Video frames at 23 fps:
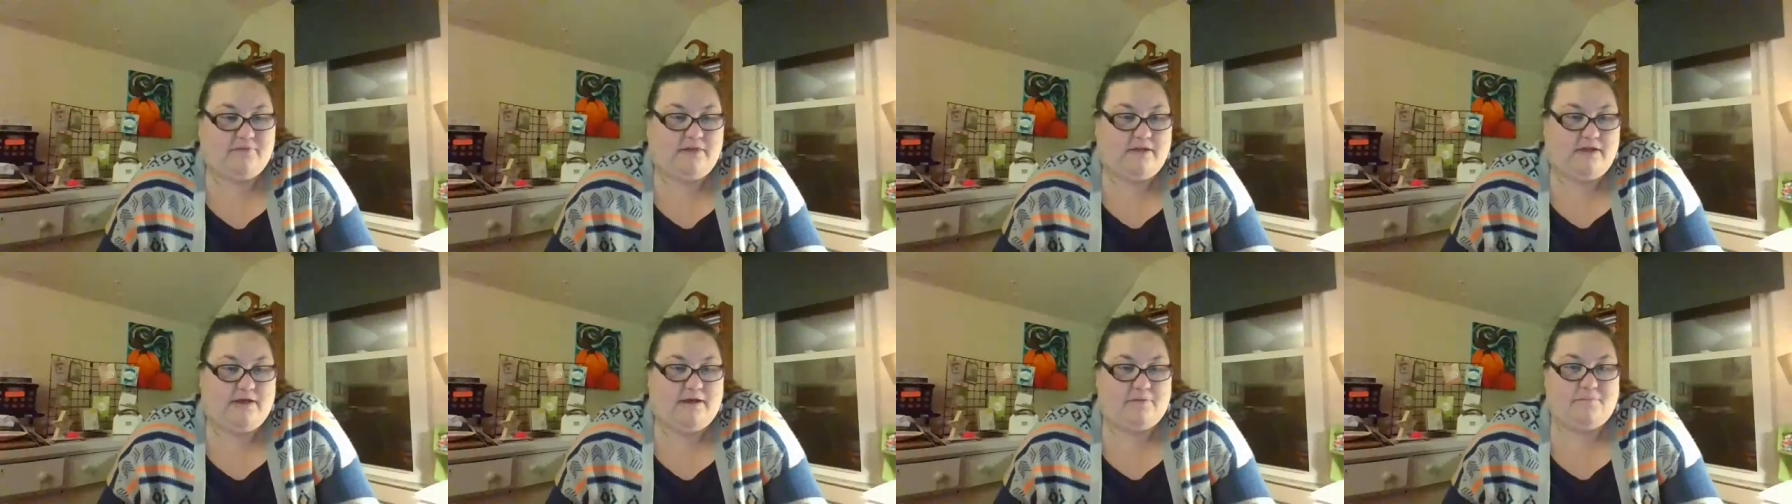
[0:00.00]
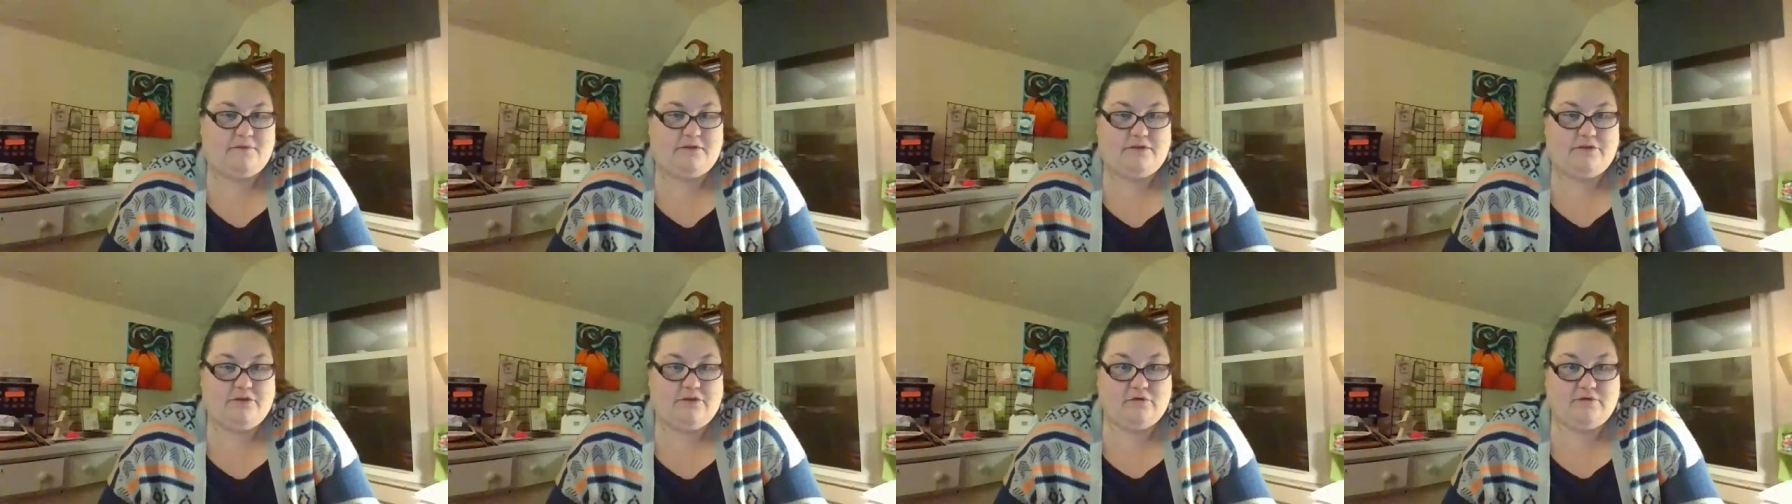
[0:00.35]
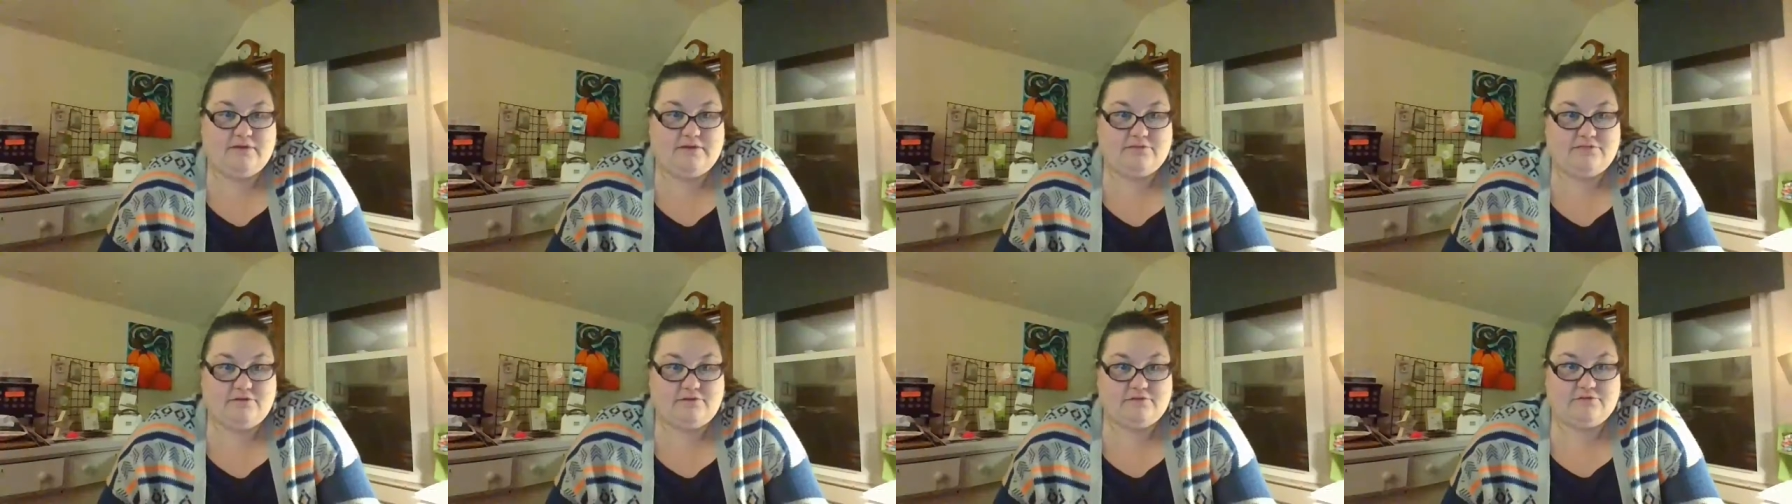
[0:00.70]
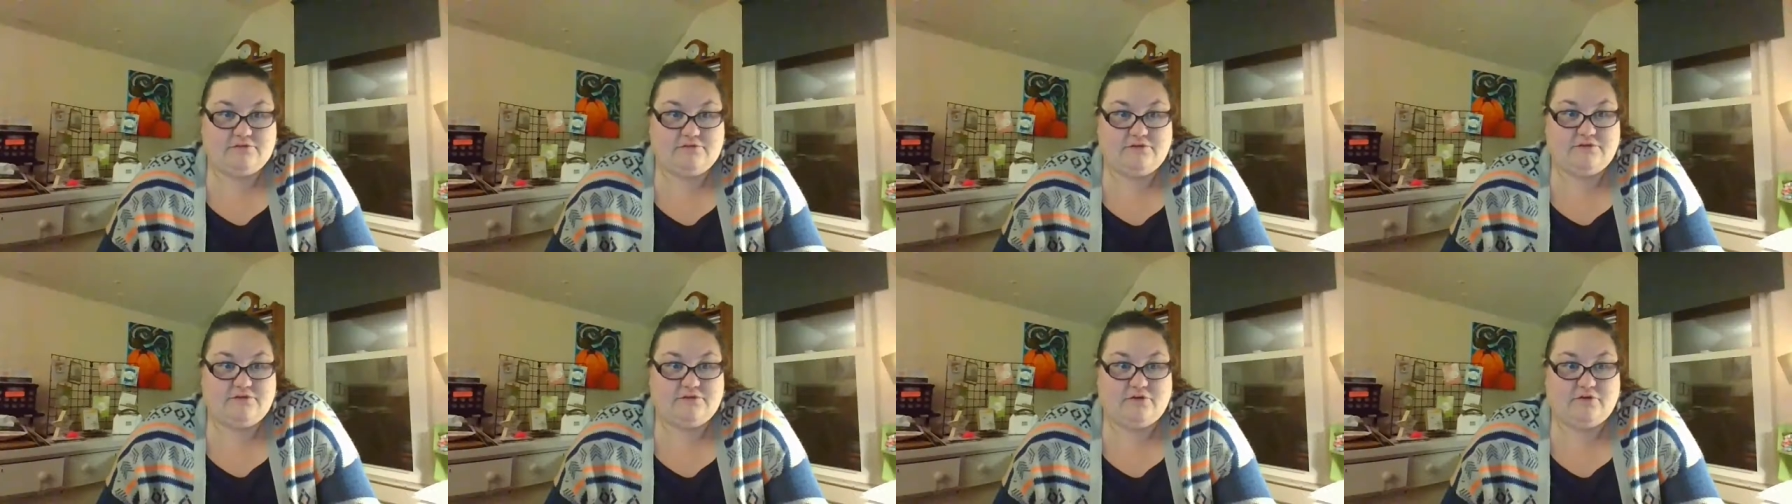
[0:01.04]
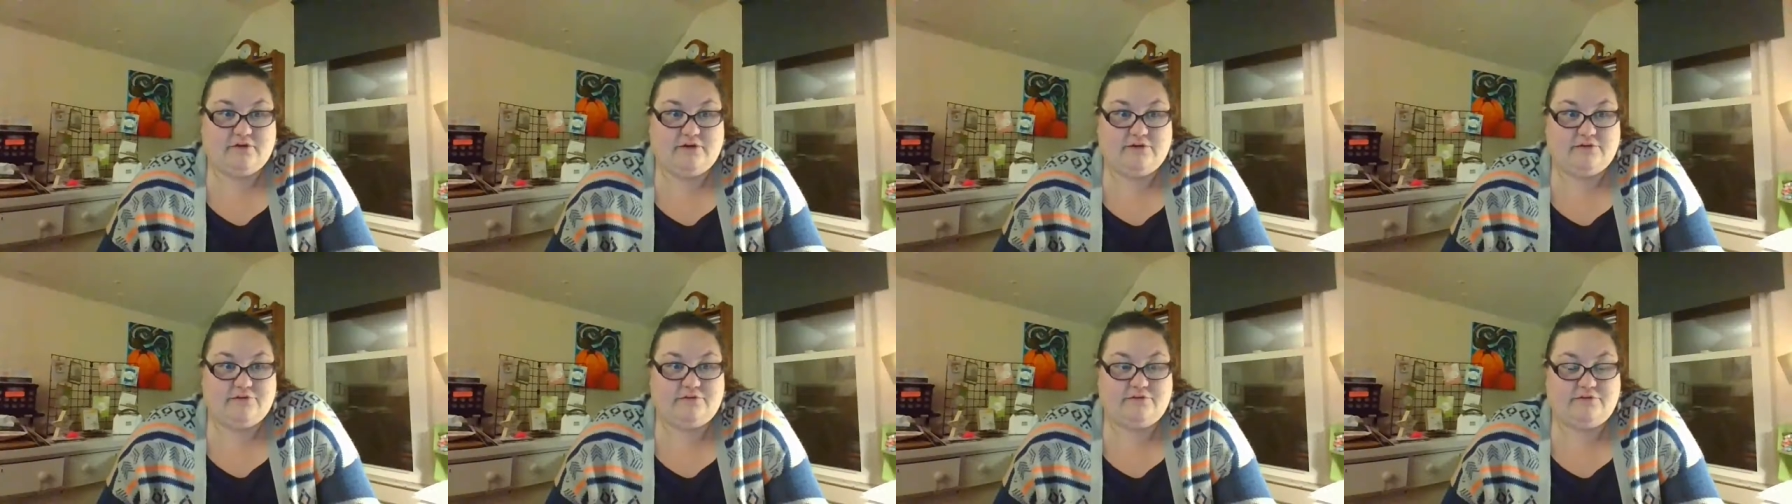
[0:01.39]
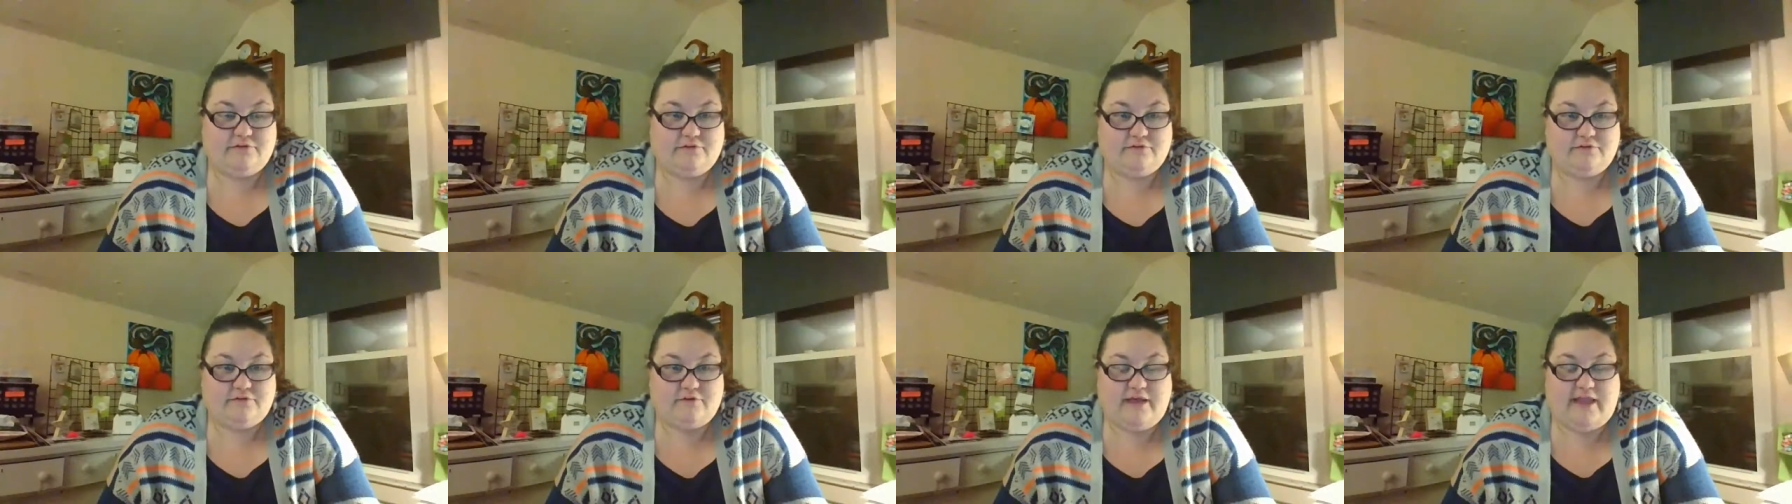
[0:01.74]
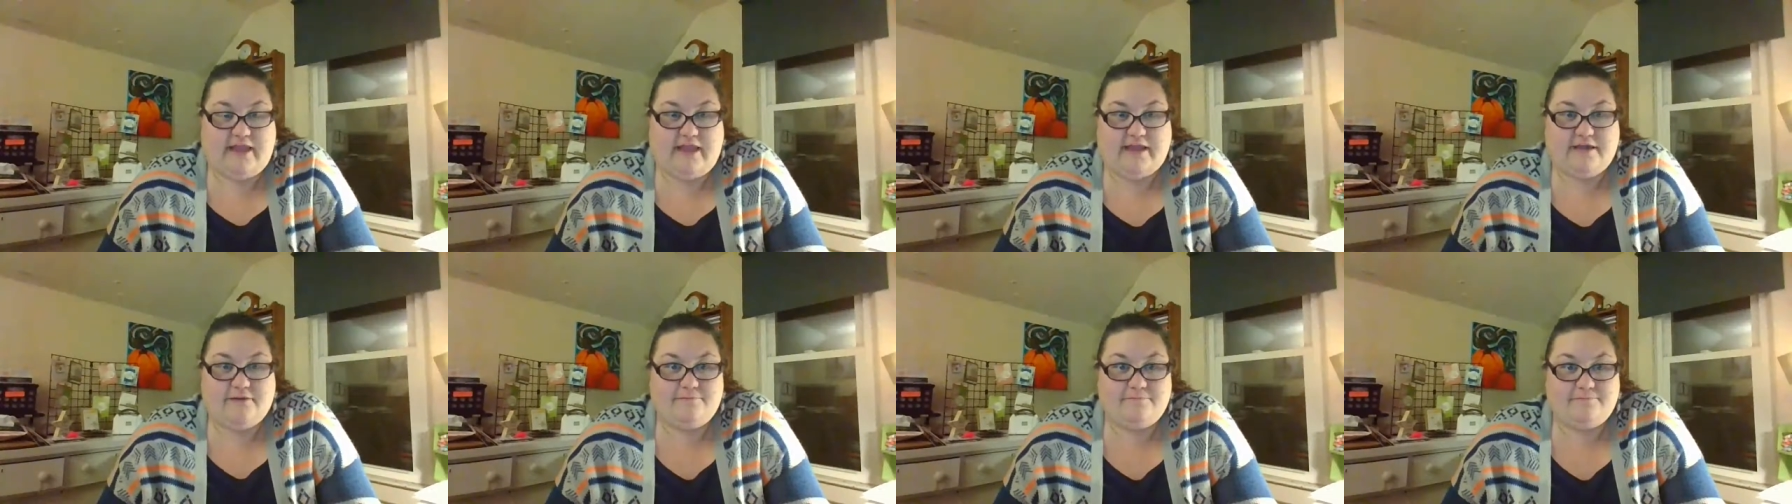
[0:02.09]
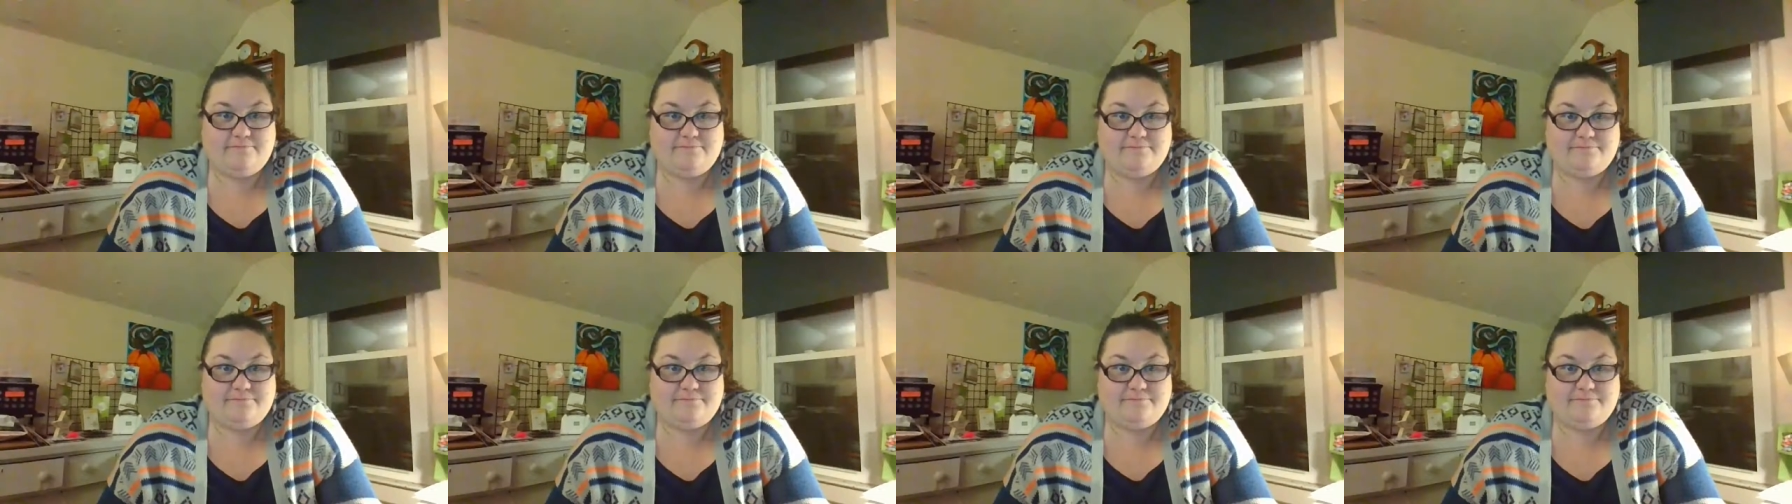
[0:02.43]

um, you get those tutorials for free.